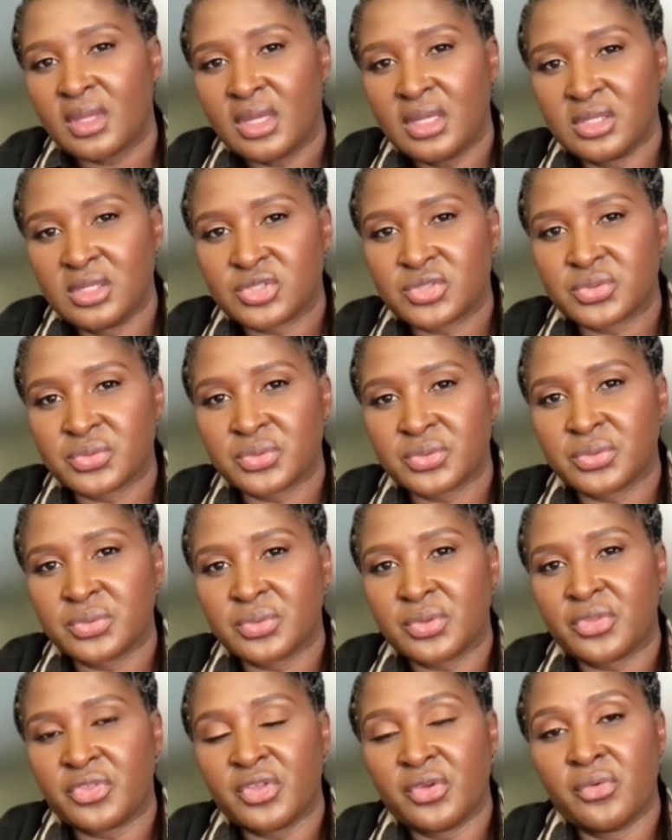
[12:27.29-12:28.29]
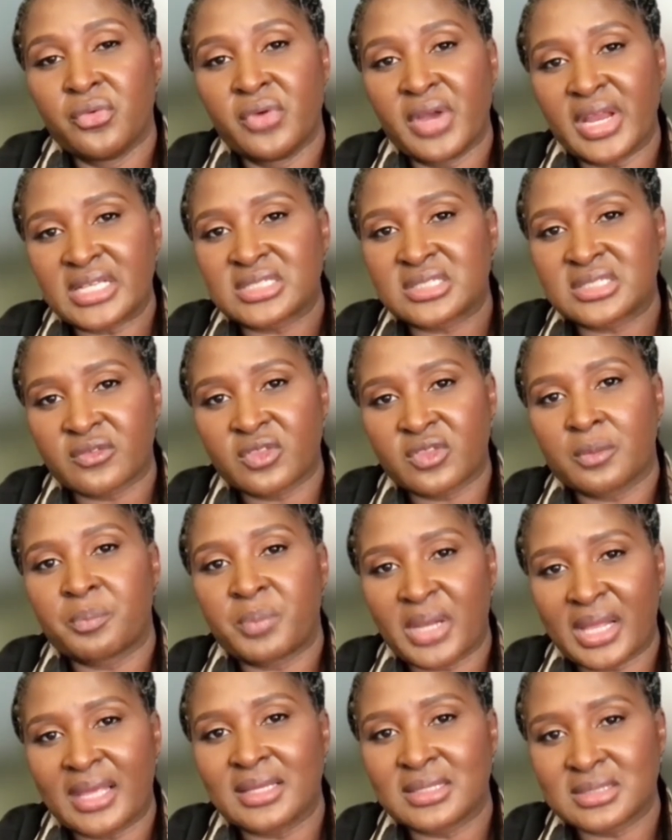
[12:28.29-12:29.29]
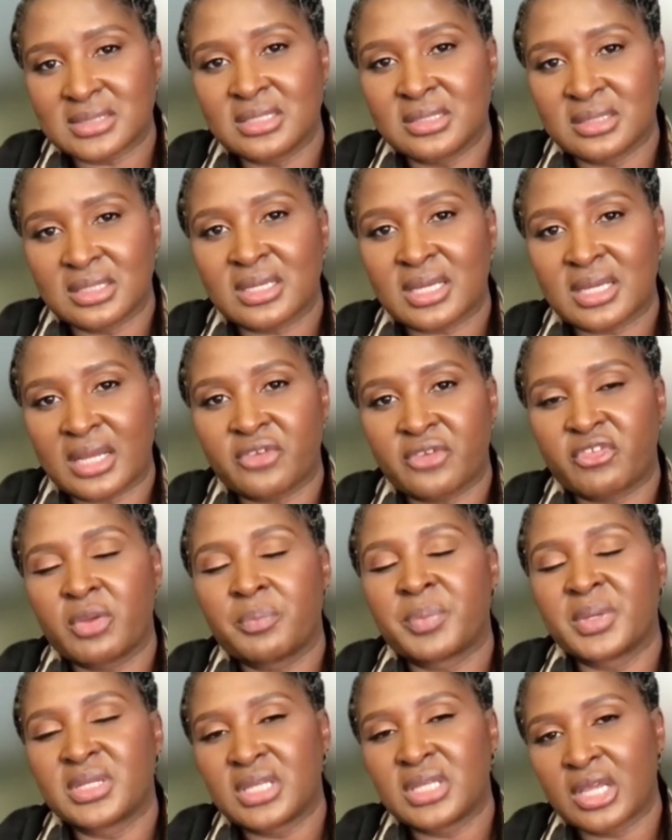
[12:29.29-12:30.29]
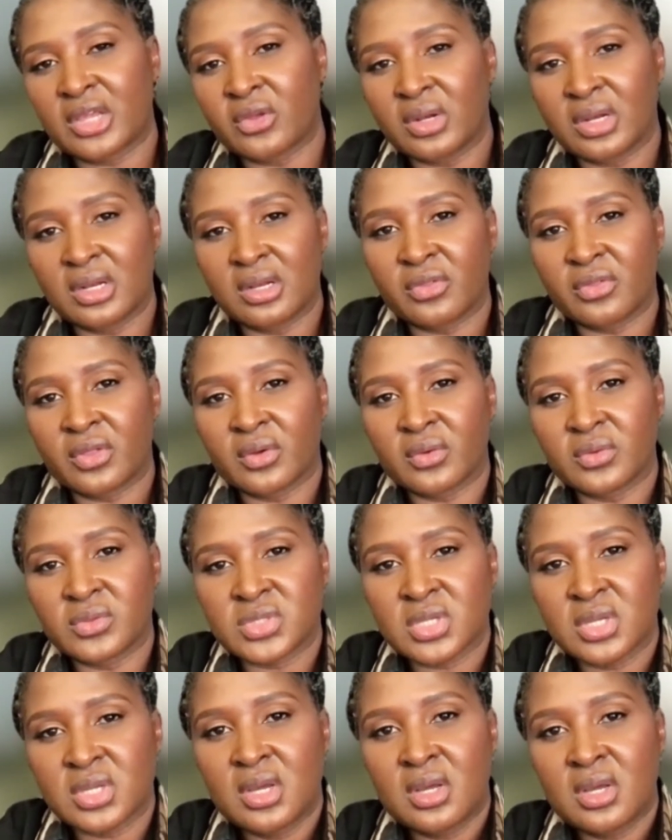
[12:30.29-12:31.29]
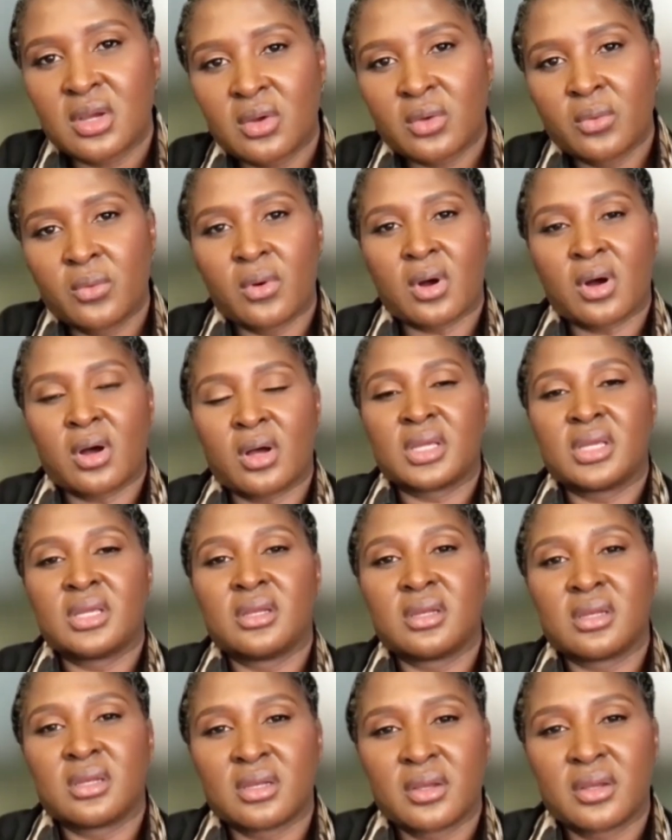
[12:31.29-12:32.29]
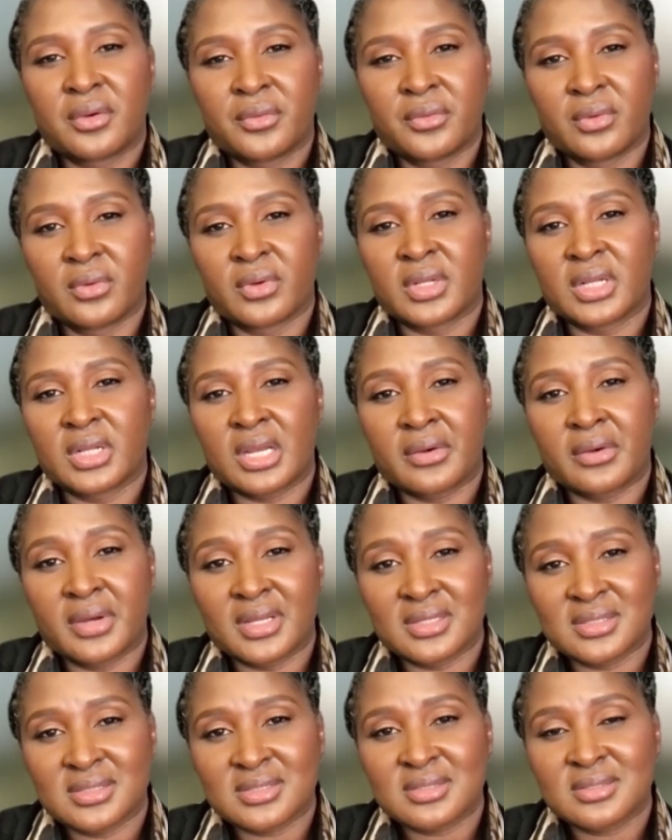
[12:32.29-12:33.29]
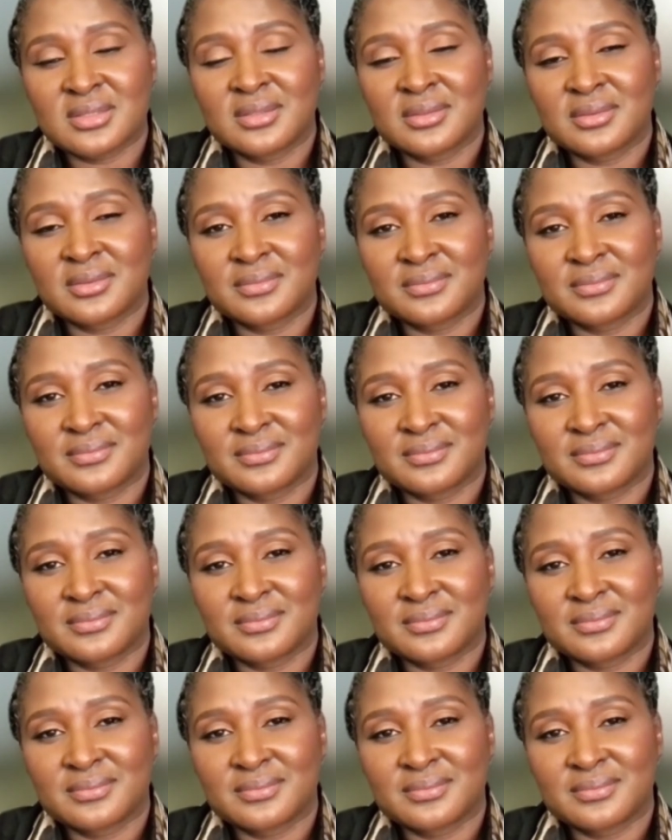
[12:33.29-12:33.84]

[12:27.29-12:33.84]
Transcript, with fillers: into the rest of the players in the country, particularly those who are in rural areas.